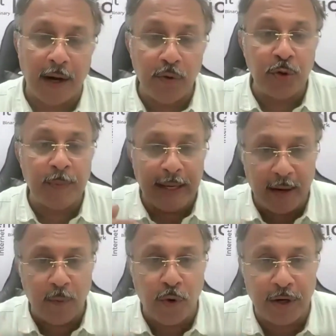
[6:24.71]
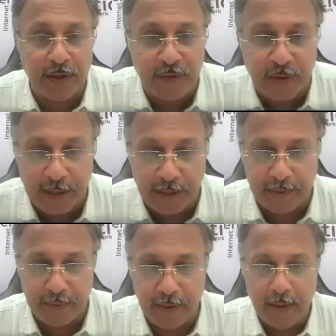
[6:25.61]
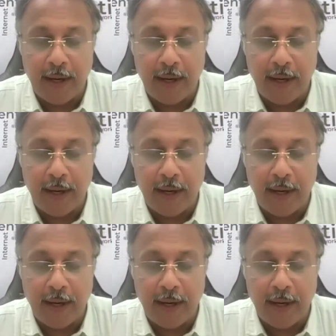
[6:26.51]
How do we avoid this headache?